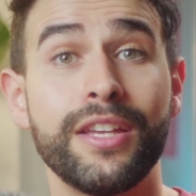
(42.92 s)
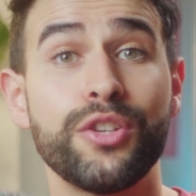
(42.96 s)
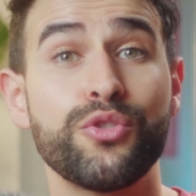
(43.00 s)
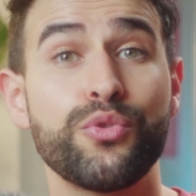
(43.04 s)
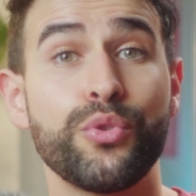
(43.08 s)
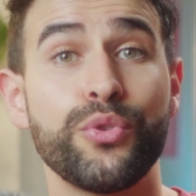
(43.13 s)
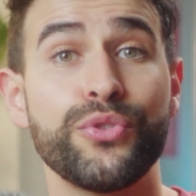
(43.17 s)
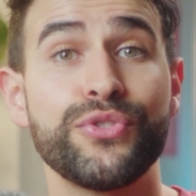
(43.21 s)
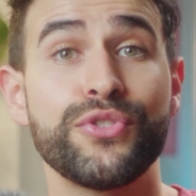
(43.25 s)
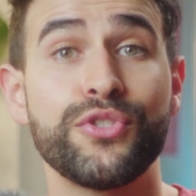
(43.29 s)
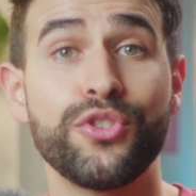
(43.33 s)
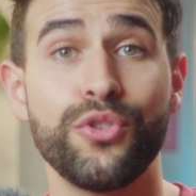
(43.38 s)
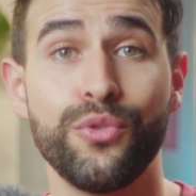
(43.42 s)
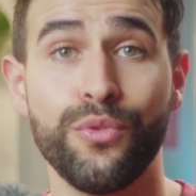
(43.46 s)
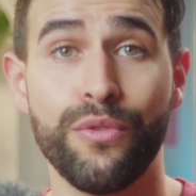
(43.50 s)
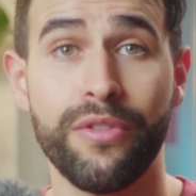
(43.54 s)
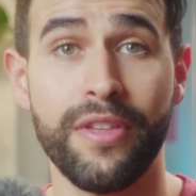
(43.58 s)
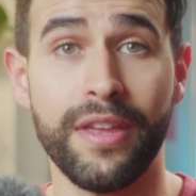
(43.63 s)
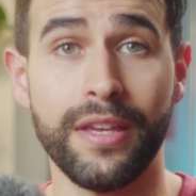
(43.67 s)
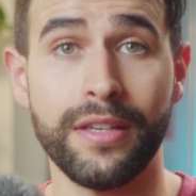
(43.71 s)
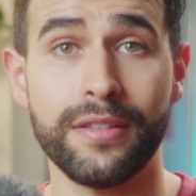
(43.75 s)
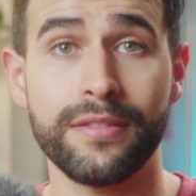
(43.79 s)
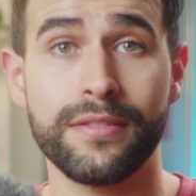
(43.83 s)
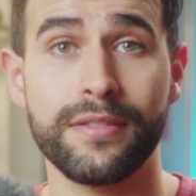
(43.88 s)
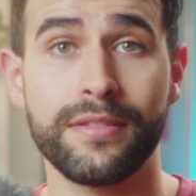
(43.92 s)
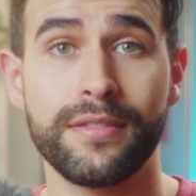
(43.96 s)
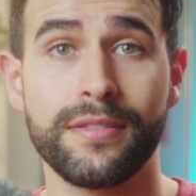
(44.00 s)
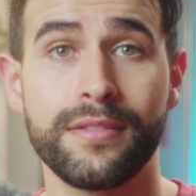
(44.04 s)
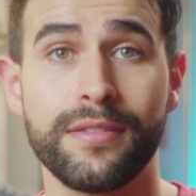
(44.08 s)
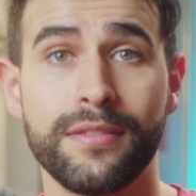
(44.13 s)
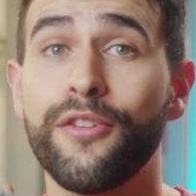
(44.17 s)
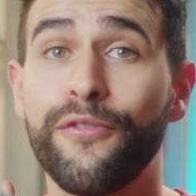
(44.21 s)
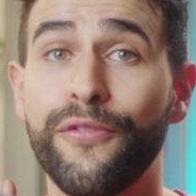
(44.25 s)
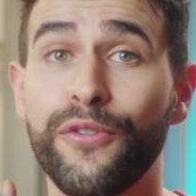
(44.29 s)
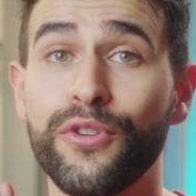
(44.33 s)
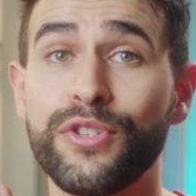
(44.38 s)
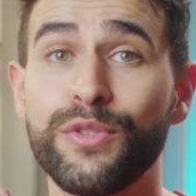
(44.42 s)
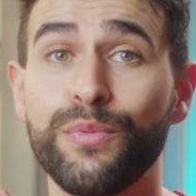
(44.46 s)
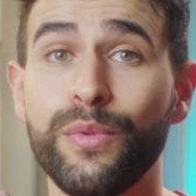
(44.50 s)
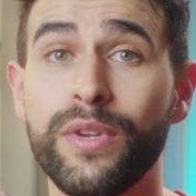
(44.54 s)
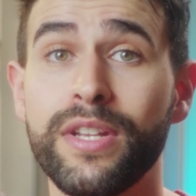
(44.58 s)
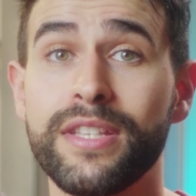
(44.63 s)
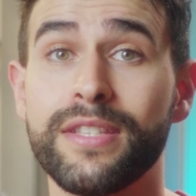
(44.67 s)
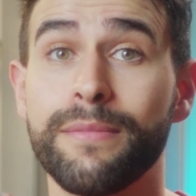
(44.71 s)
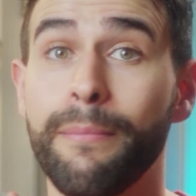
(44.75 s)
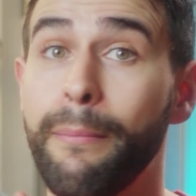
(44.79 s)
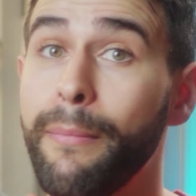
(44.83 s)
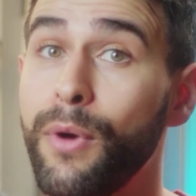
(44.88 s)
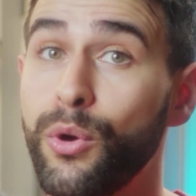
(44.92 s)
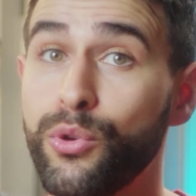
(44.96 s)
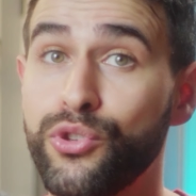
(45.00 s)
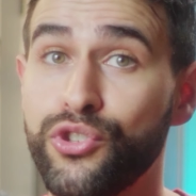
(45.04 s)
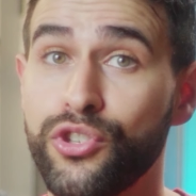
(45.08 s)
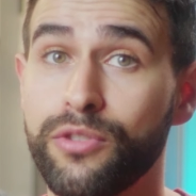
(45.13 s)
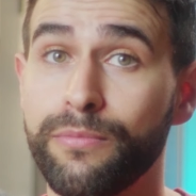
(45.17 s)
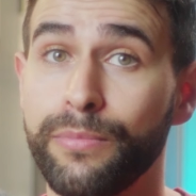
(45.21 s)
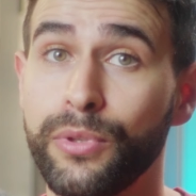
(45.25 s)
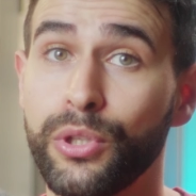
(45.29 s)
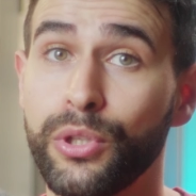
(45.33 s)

controls 2 things. The first one is motion